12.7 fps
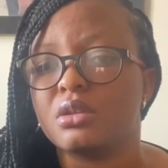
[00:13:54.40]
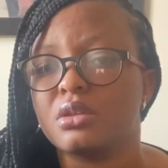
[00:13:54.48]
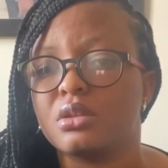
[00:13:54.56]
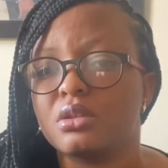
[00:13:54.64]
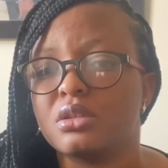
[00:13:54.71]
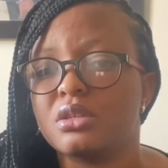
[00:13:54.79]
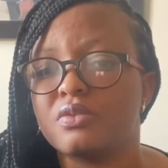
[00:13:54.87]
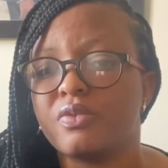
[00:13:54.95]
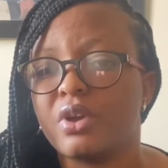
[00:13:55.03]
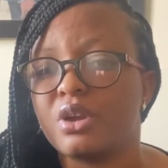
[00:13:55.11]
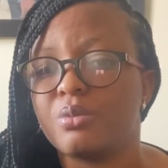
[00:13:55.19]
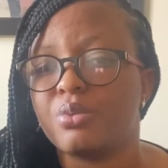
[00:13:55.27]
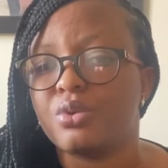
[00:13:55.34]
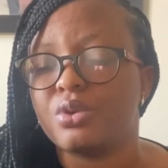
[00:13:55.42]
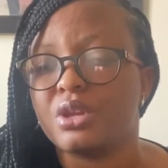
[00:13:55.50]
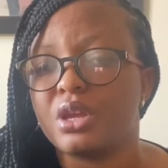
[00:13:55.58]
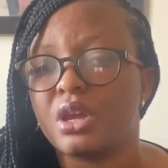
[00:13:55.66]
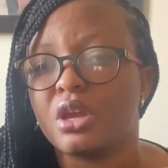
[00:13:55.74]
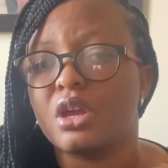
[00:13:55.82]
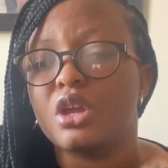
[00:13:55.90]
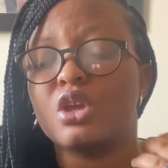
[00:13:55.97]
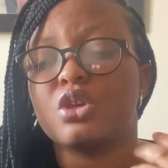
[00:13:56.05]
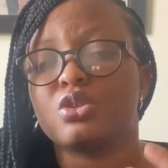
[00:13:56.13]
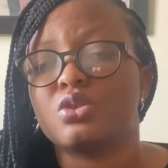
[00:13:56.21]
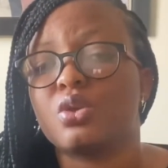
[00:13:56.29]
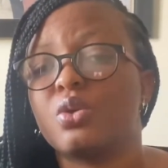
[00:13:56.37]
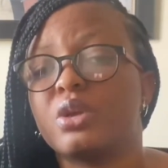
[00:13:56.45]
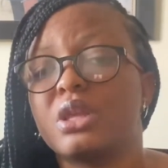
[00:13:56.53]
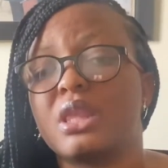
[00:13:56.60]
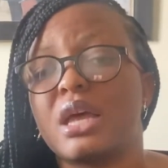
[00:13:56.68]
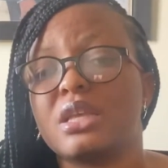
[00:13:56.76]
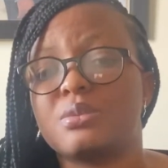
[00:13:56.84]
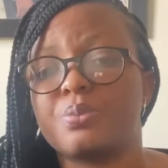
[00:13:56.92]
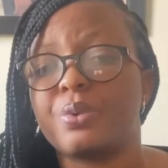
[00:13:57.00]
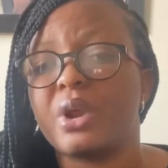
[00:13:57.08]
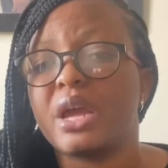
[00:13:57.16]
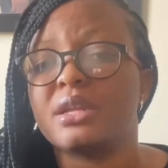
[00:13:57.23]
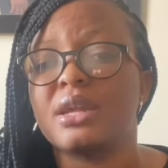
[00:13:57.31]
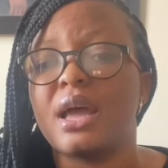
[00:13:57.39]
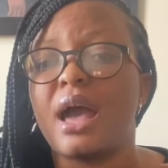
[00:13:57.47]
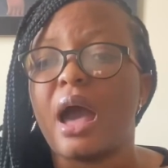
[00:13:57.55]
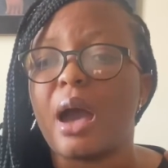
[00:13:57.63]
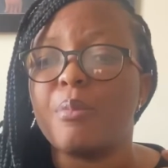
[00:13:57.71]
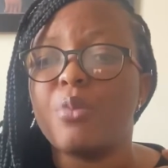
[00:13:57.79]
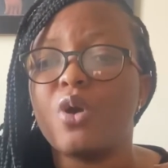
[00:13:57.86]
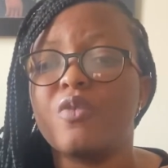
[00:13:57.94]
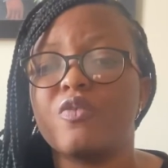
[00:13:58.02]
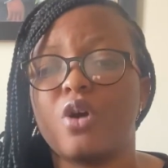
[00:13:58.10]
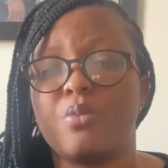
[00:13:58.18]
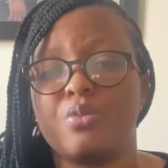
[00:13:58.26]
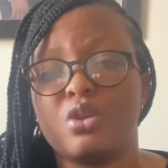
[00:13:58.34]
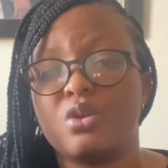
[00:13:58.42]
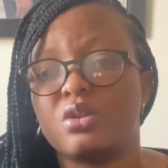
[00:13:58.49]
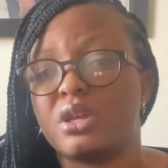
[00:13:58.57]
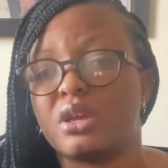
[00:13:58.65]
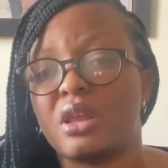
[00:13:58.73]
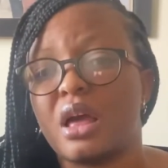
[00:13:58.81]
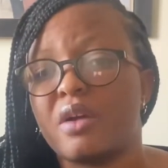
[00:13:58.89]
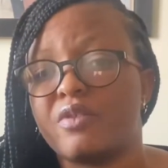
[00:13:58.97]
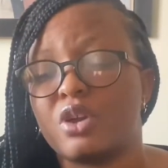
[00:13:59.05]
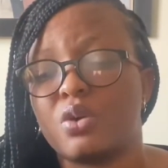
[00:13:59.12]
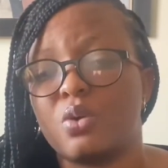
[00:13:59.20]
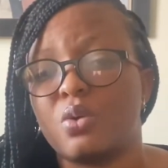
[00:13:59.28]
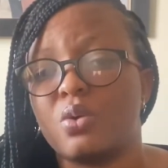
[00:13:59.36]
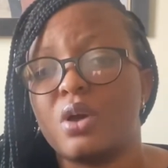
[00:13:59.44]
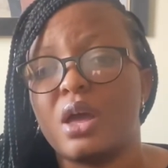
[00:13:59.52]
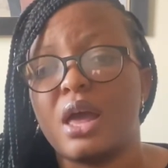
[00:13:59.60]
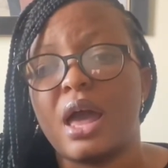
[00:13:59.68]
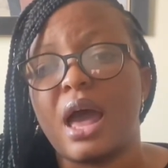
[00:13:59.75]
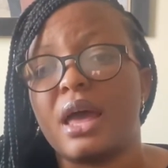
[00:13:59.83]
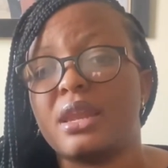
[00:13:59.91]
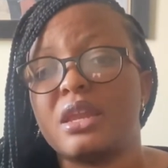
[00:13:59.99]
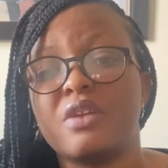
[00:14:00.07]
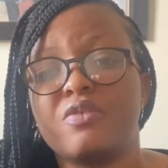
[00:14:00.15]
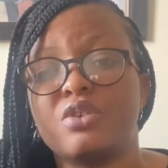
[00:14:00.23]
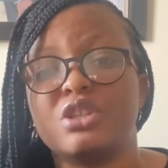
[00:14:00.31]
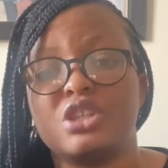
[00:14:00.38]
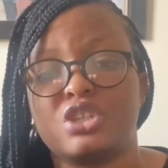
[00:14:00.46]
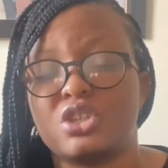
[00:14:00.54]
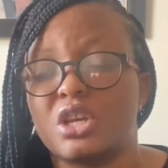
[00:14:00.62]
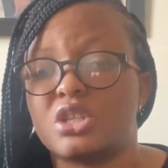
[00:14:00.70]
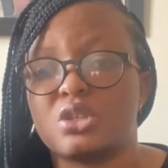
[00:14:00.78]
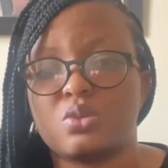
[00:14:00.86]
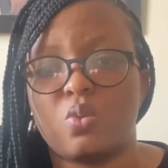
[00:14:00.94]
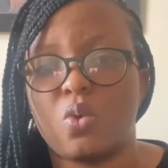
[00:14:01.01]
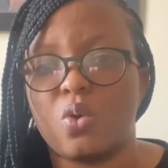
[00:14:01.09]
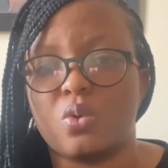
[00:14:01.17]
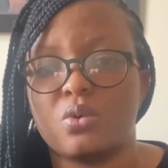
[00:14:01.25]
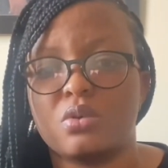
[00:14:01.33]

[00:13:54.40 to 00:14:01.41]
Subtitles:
this very bone here. So it has spread above or below the clavicle and even the chest wall.